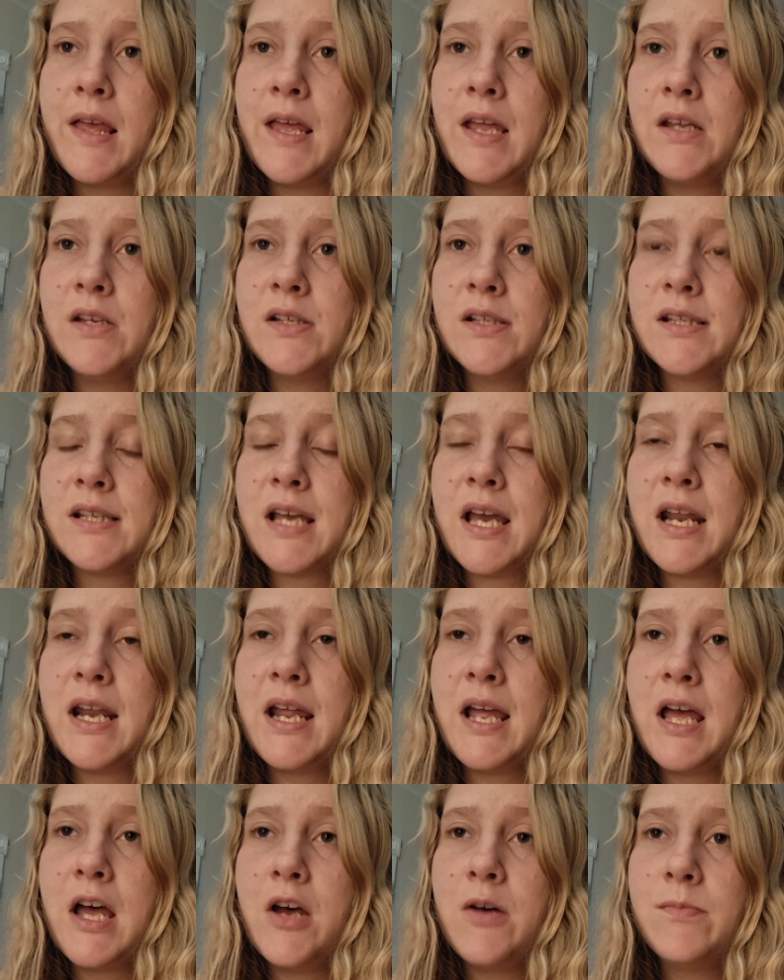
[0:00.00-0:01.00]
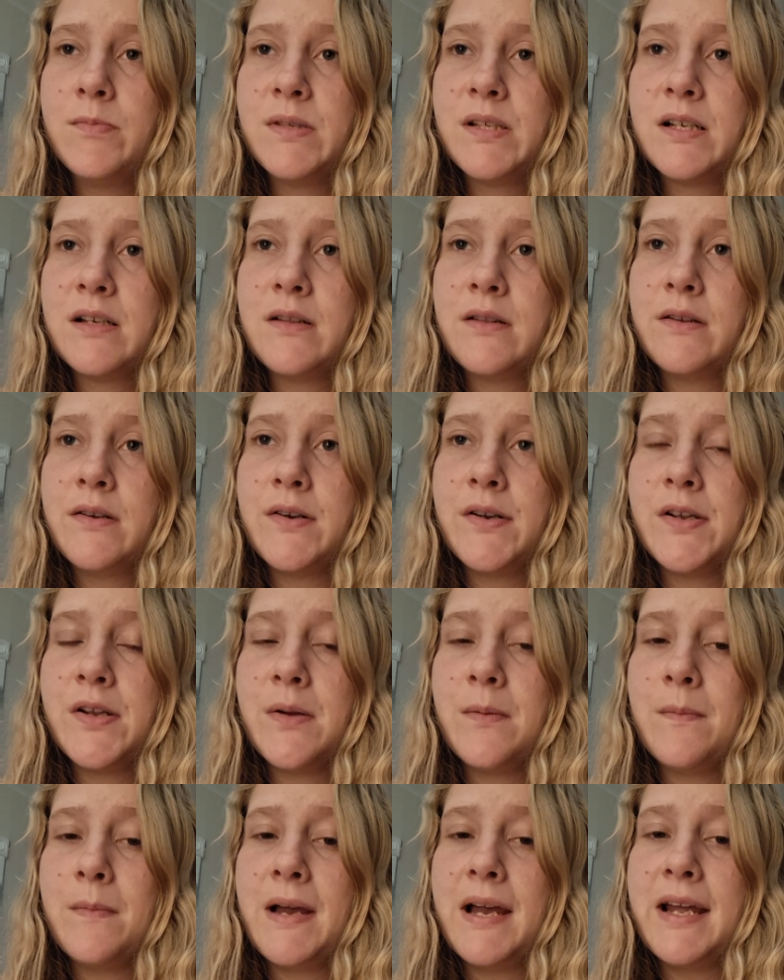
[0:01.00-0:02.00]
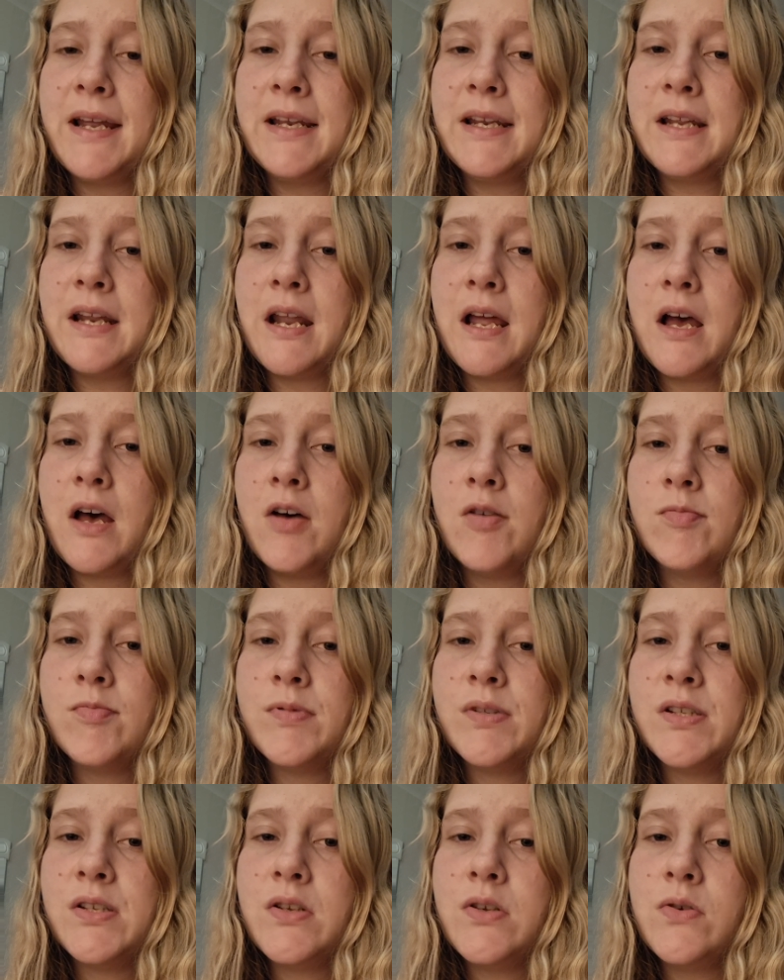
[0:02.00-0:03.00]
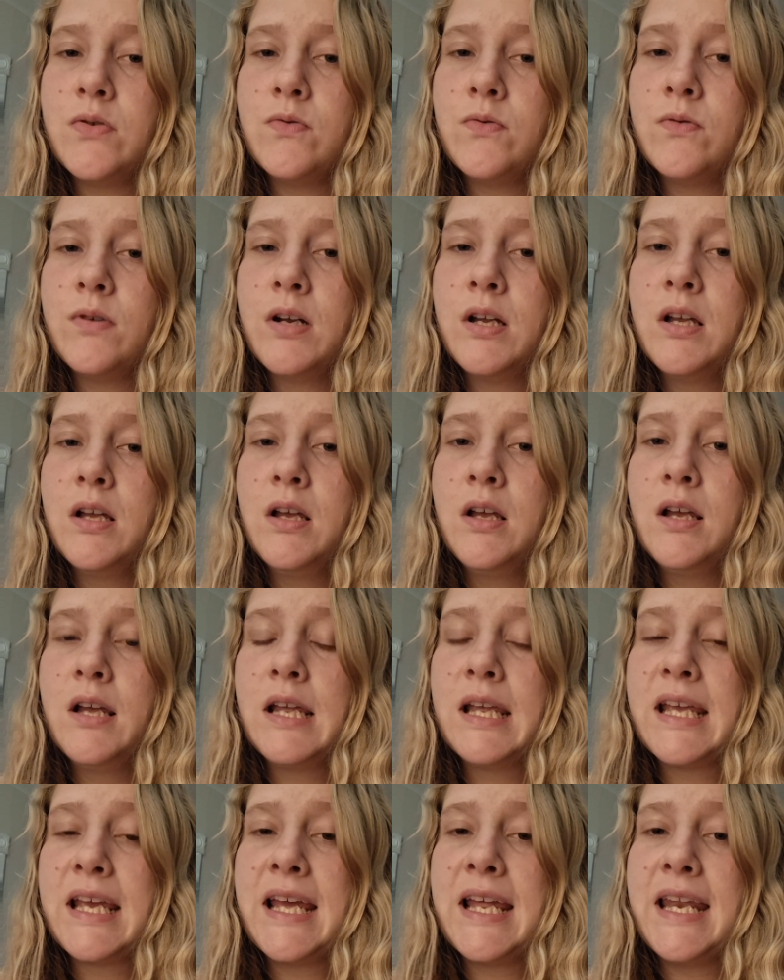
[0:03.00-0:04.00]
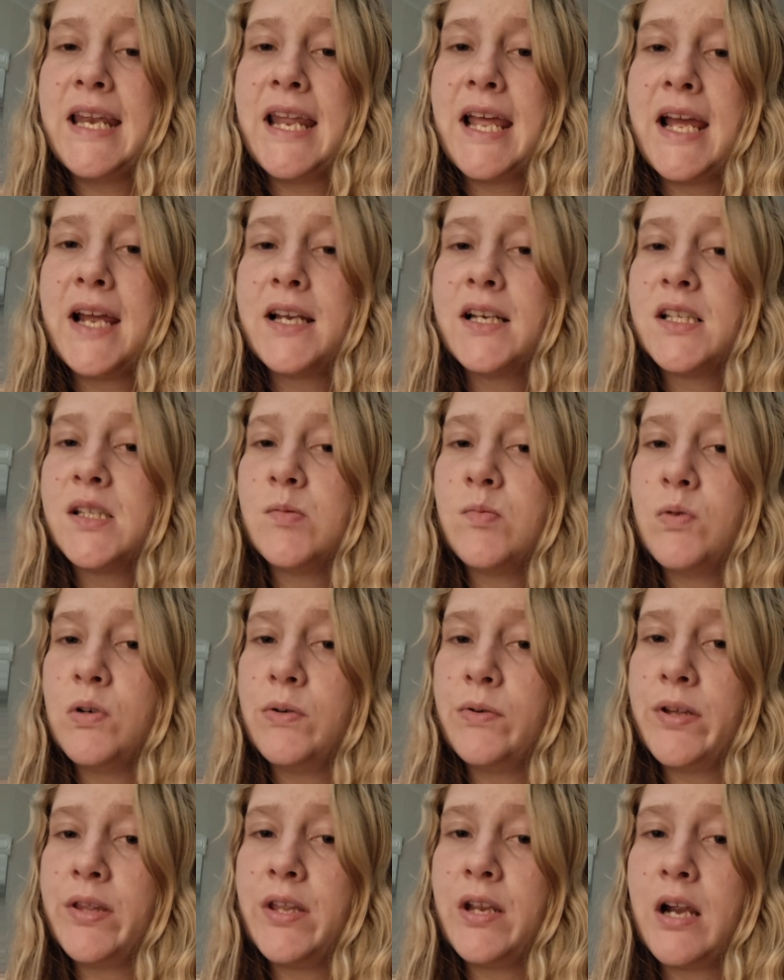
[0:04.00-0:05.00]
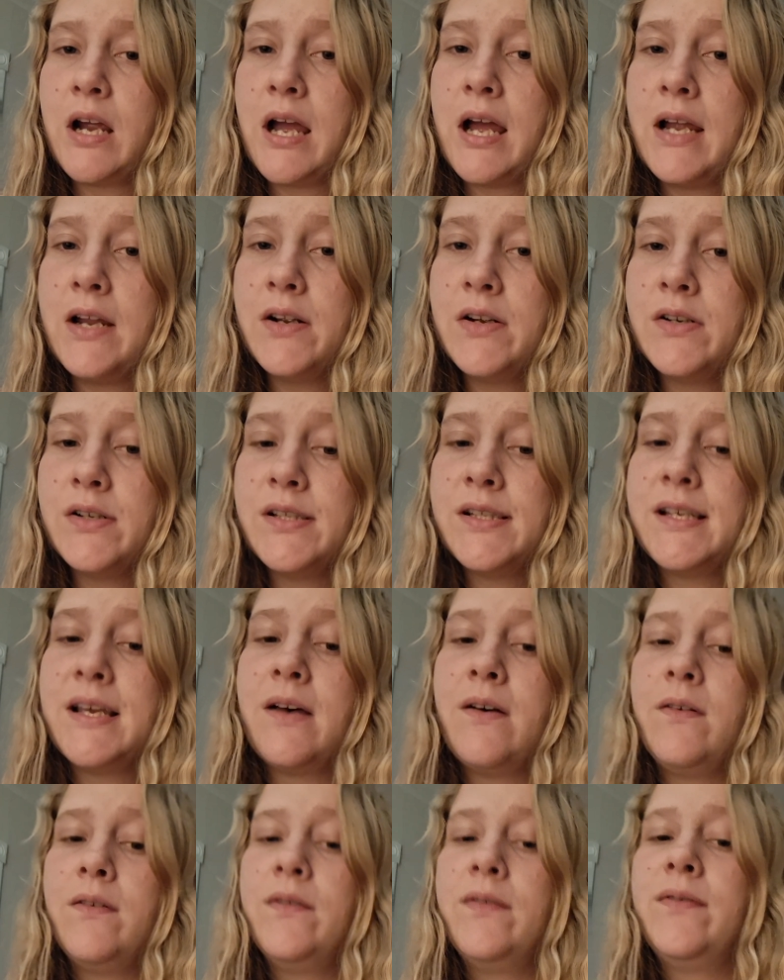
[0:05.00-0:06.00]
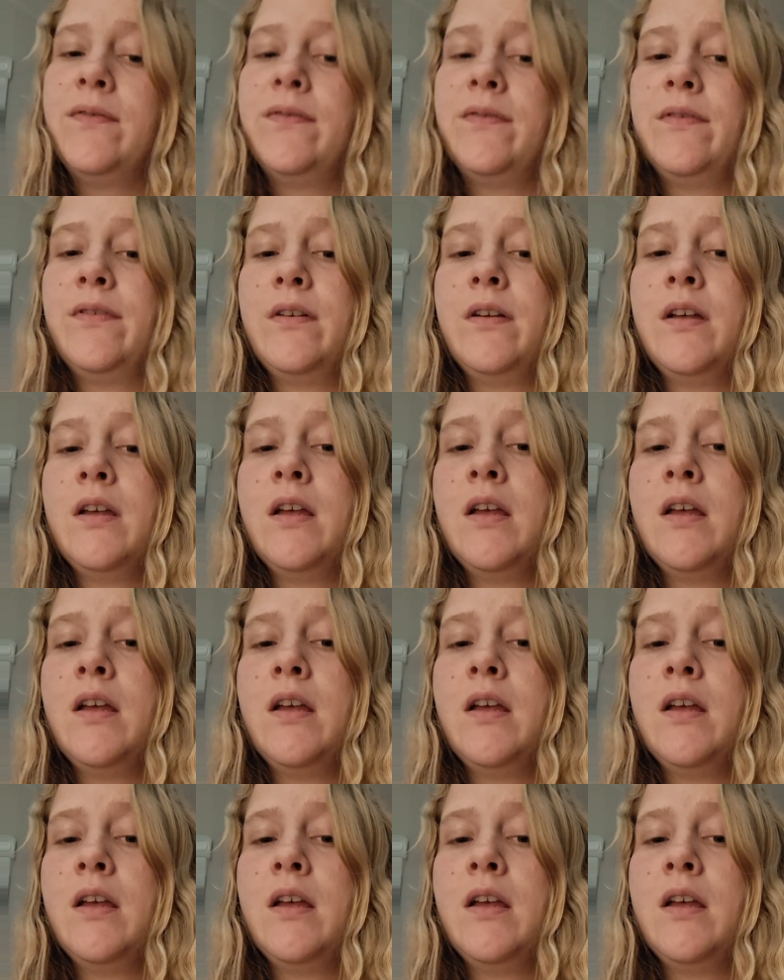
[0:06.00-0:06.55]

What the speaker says: It just kind of helps clear your mind. It helps you connect more with your higher self.